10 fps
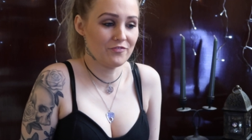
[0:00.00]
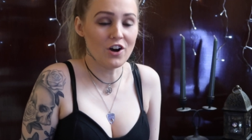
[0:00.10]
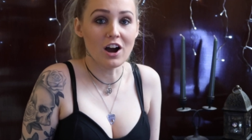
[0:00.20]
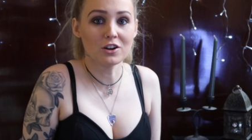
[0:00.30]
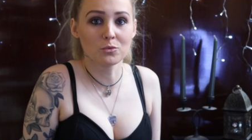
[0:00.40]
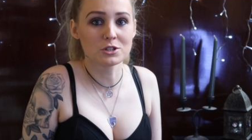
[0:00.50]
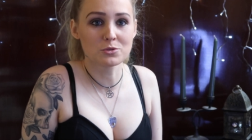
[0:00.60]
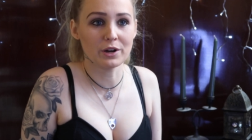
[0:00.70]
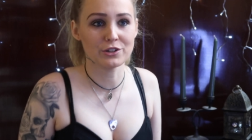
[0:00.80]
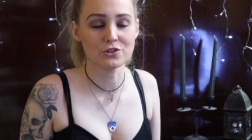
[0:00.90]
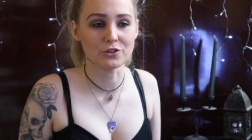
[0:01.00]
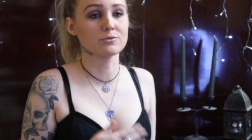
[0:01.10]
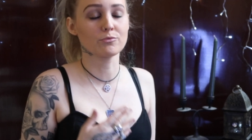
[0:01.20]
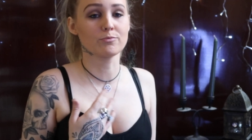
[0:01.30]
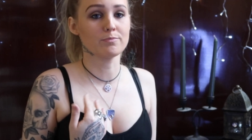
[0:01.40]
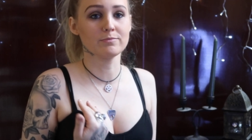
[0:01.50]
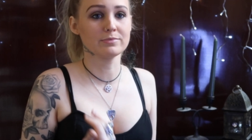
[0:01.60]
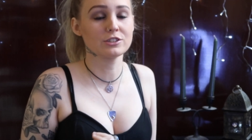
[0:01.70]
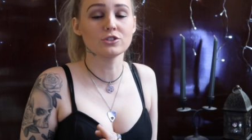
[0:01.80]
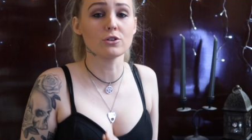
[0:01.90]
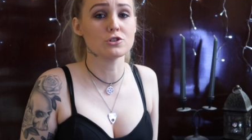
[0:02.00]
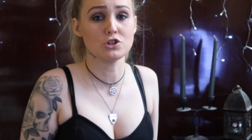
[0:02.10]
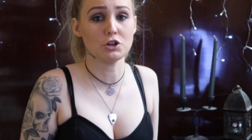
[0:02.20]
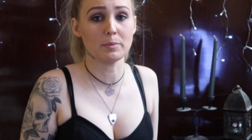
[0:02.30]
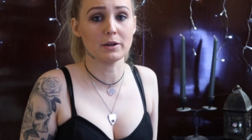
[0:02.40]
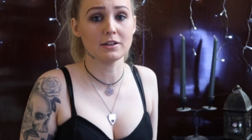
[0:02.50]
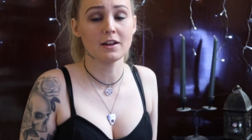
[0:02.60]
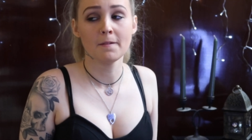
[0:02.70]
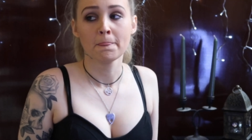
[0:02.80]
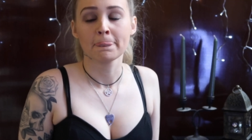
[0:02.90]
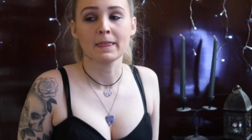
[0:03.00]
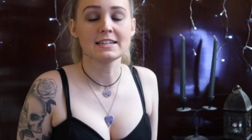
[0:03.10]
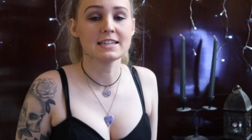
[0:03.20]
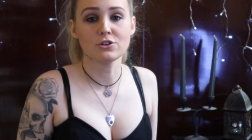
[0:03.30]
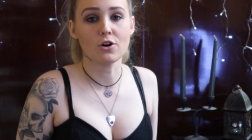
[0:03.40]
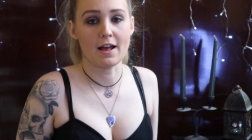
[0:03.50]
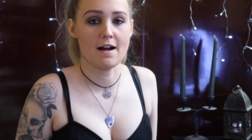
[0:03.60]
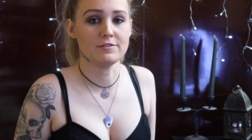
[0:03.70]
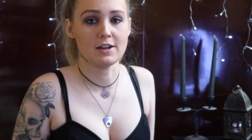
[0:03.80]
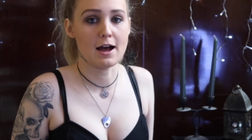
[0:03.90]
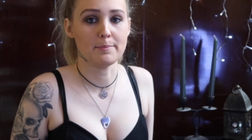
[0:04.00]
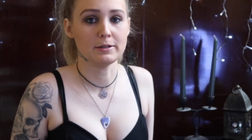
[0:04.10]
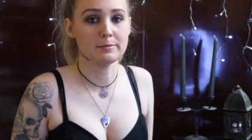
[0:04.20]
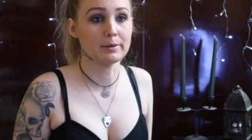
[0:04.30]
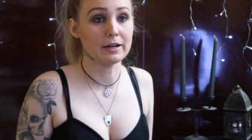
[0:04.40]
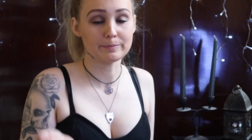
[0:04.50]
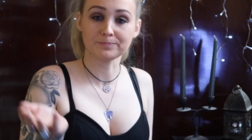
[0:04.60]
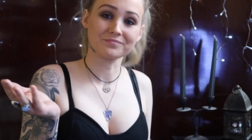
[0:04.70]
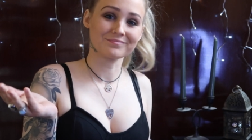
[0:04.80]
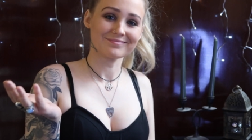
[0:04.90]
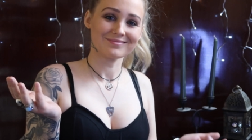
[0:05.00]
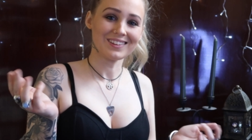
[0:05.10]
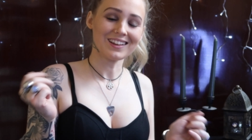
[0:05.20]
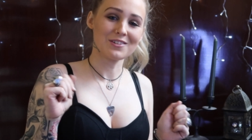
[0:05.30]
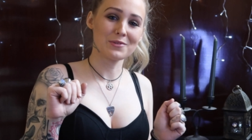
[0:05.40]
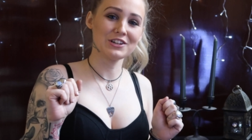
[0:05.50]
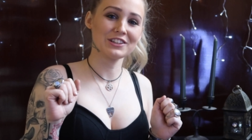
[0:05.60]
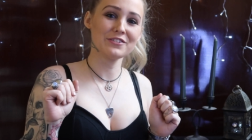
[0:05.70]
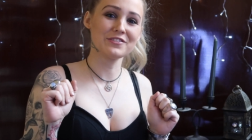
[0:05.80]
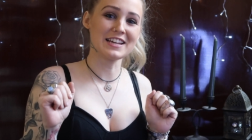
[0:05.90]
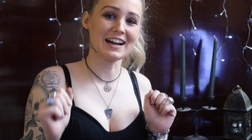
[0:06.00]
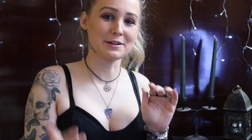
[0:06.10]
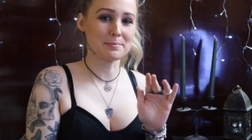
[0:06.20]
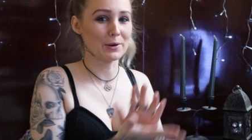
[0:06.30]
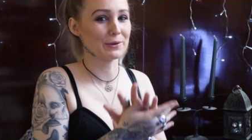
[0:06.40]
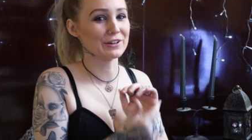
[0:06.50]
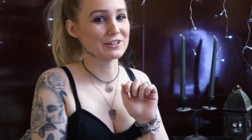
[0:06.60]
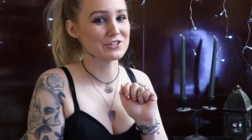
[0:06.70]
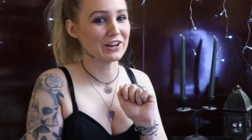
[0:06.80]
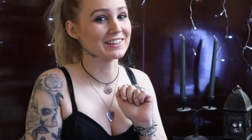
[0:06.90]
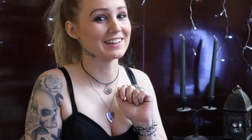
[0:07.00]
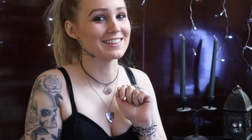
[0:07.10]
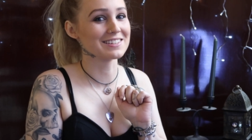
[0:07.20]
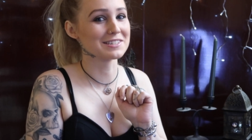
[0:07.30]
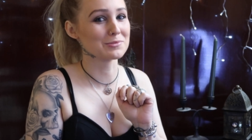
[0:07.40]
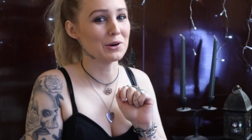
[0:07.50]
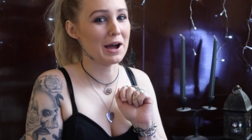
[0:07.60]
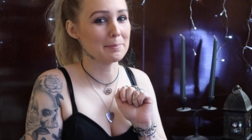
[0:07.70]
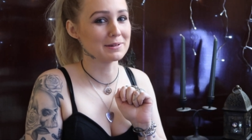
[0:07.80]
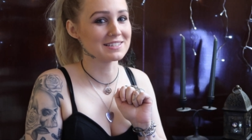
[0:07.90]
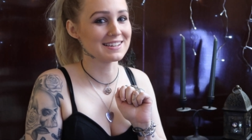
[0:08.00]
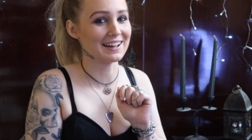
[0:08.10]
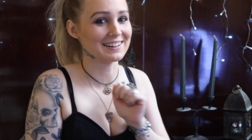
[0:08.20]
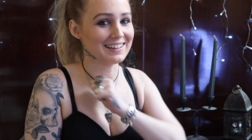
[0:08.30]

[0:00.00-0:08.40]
fuck, what do I do? So stupid. It did not have to happen, but when you live down in Bogan, Australia, this is what happens down